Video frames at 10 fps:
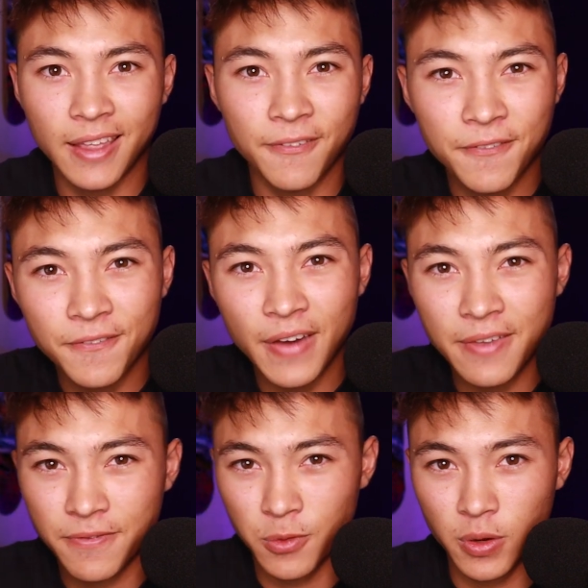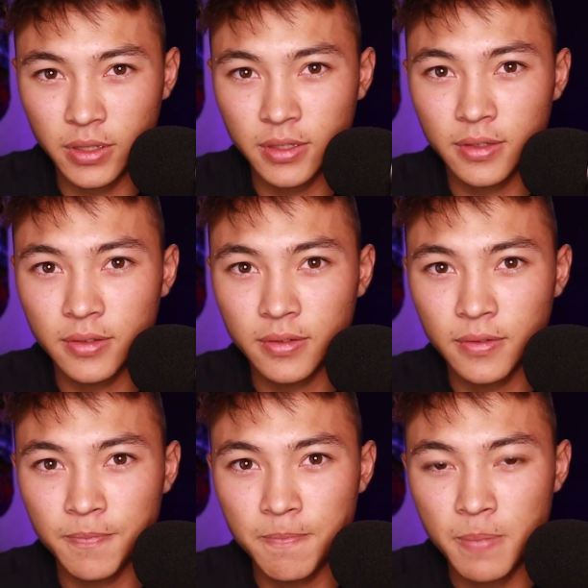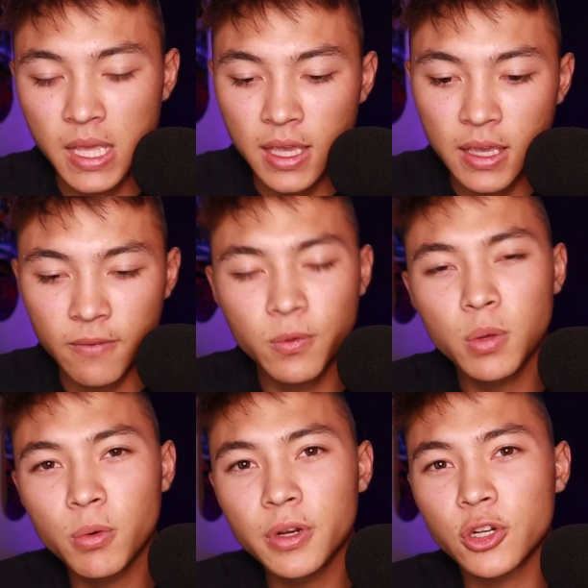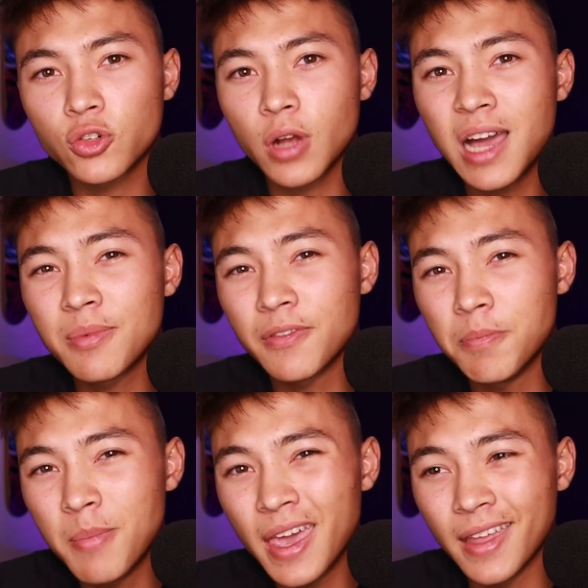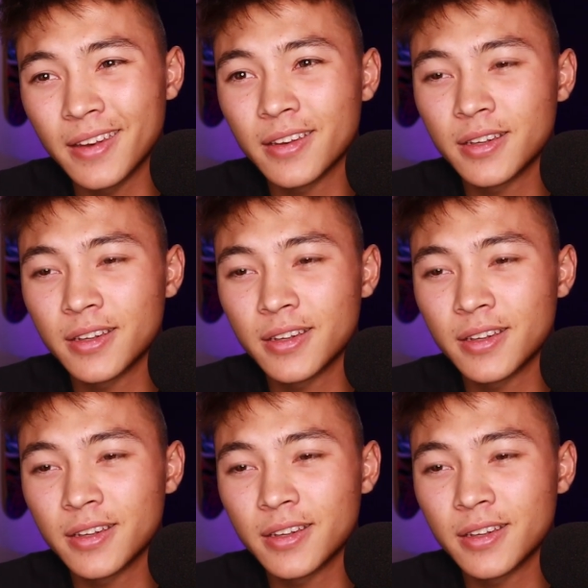and fight for it. If we were in a tribe of men